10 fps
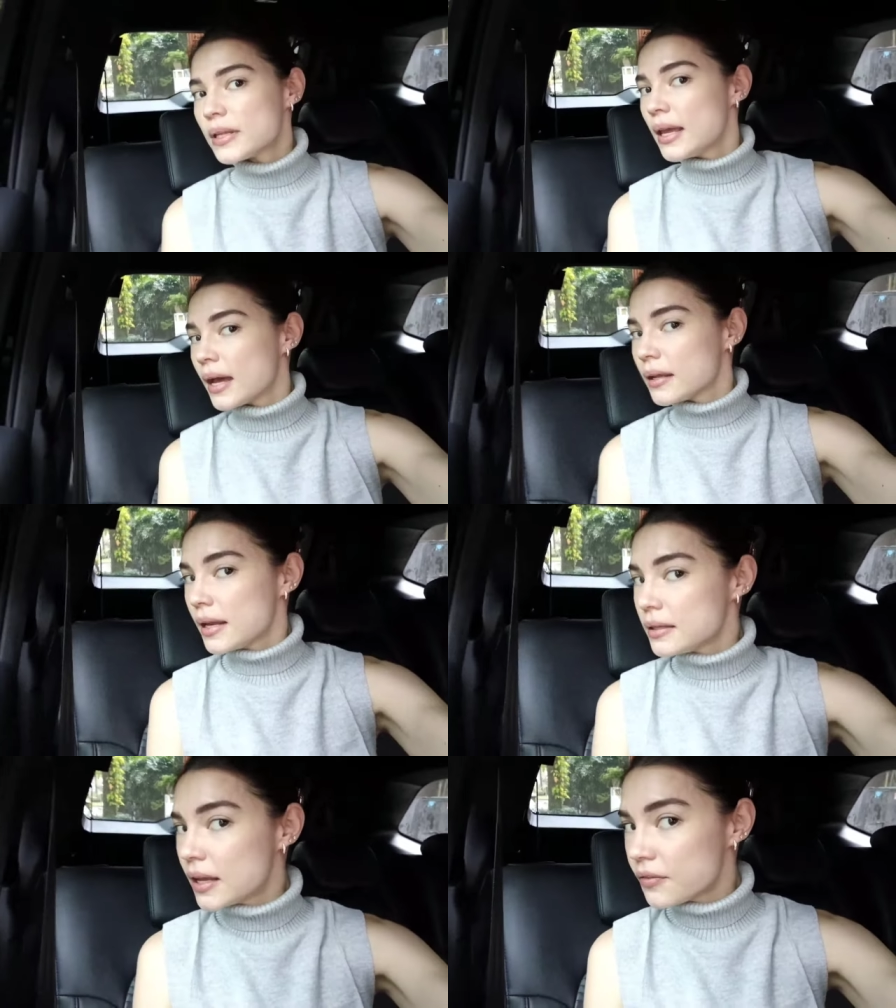But yeah,
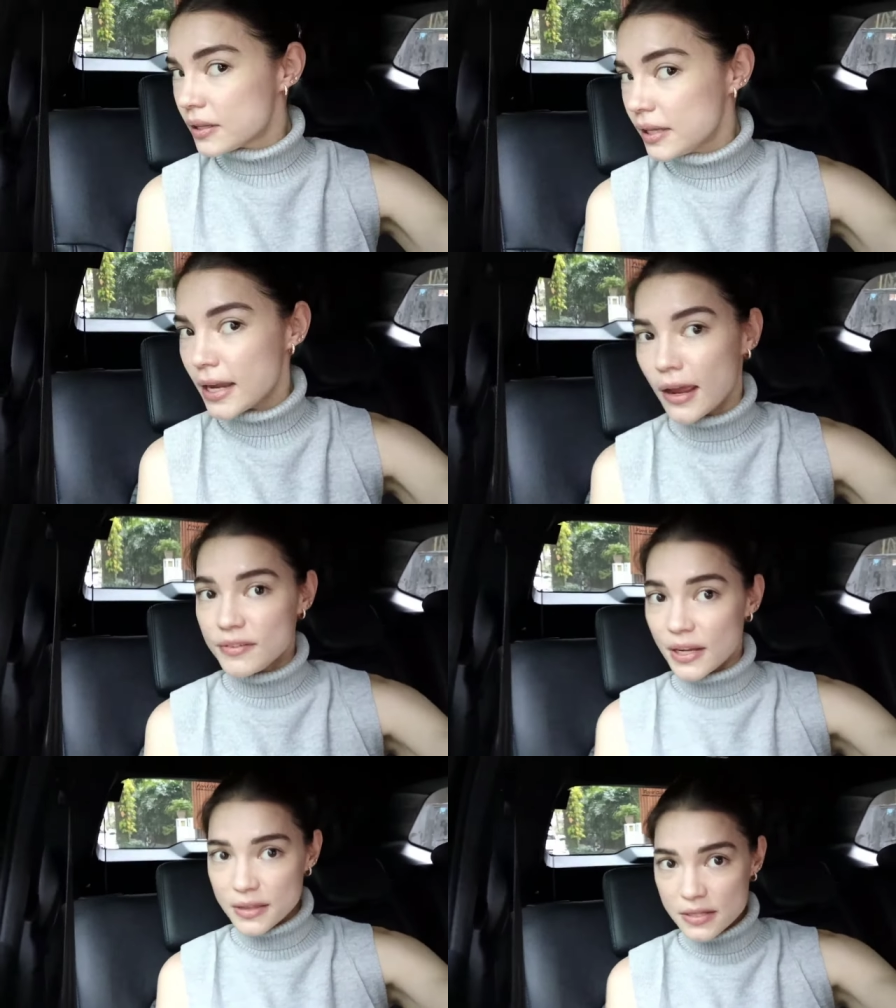like definitely
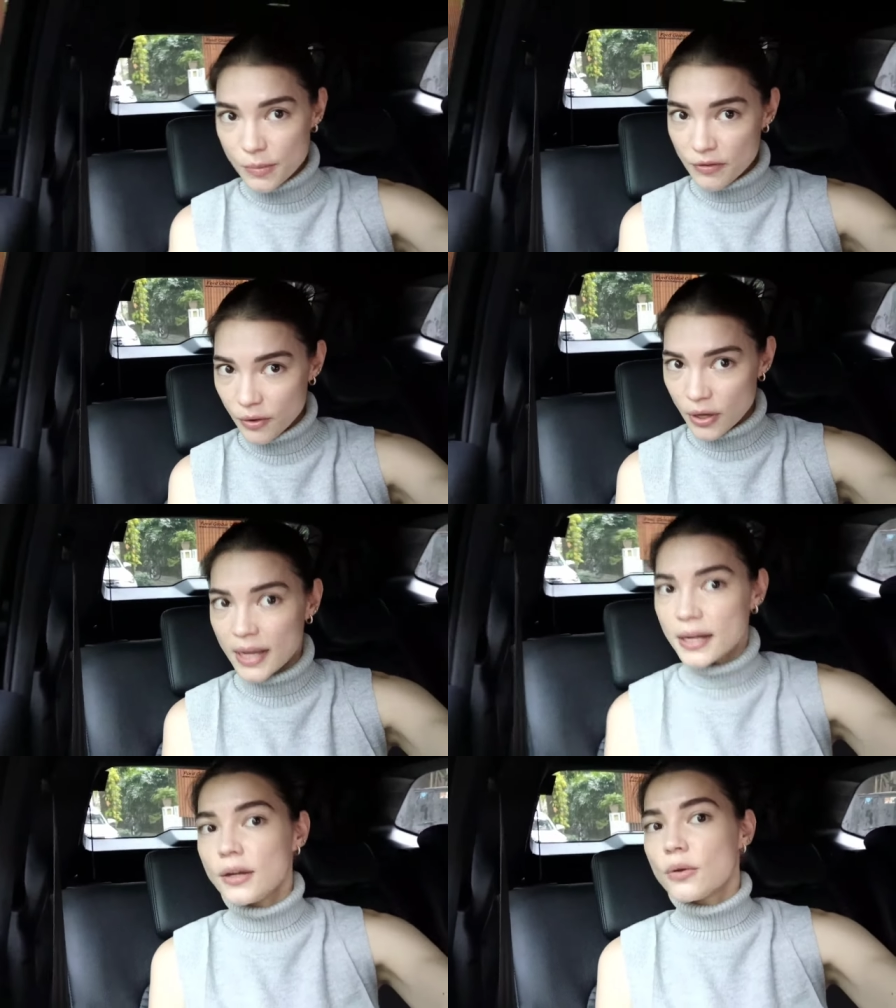I've done this before
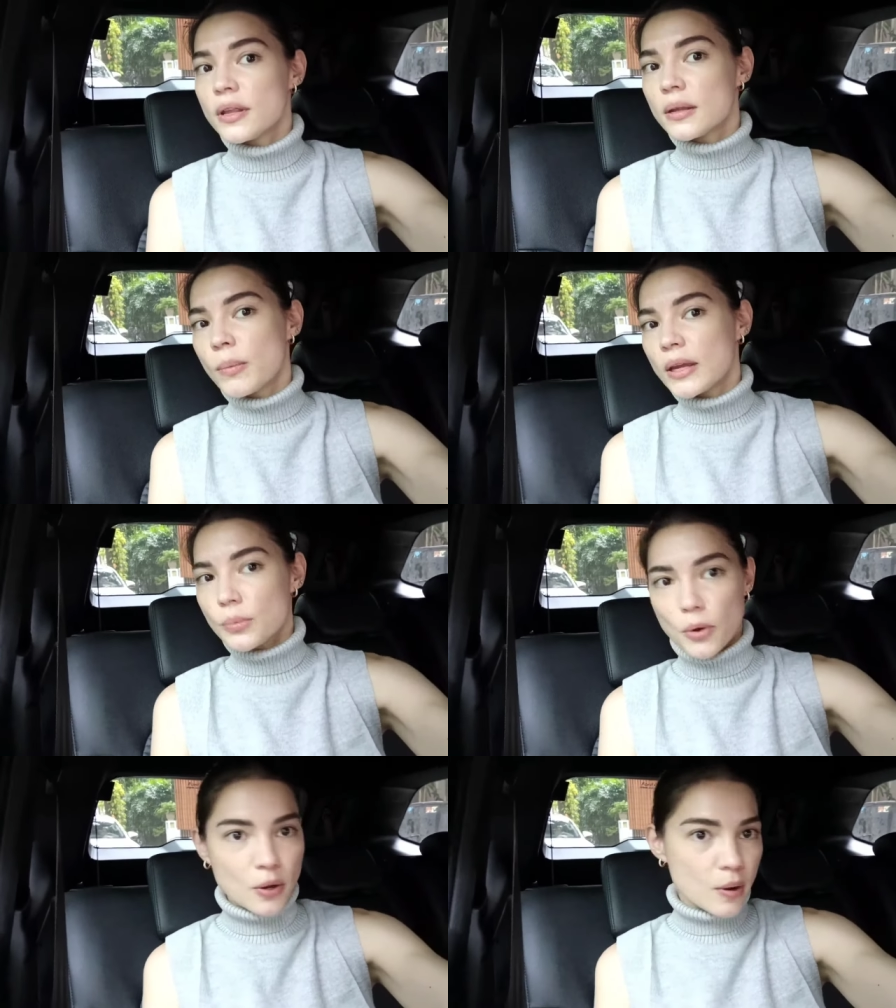and I know that by
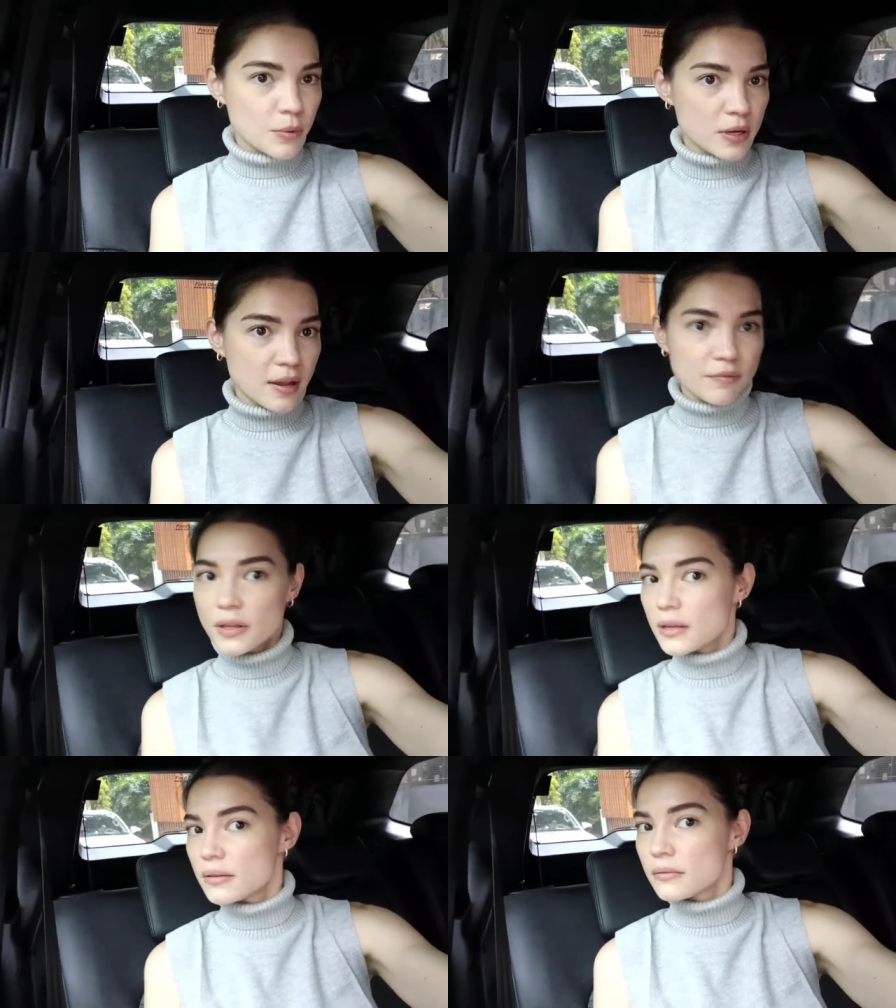tomorrow I'm gonna
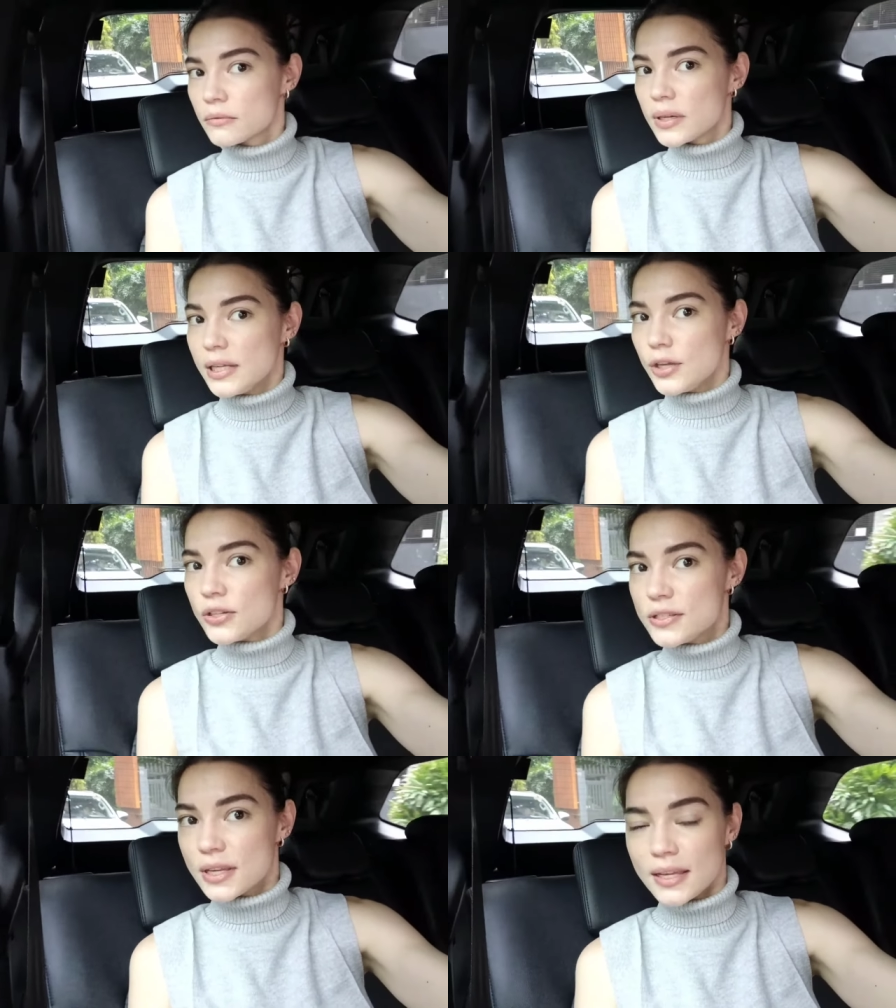have like, really
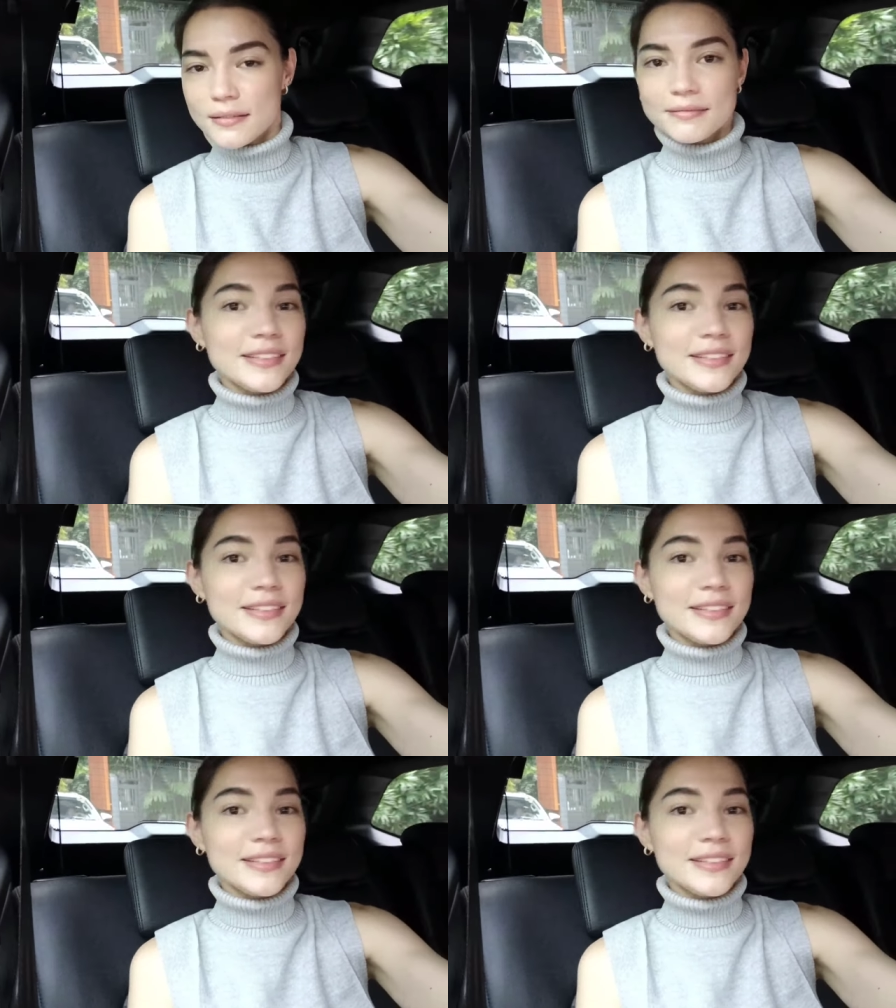good skin.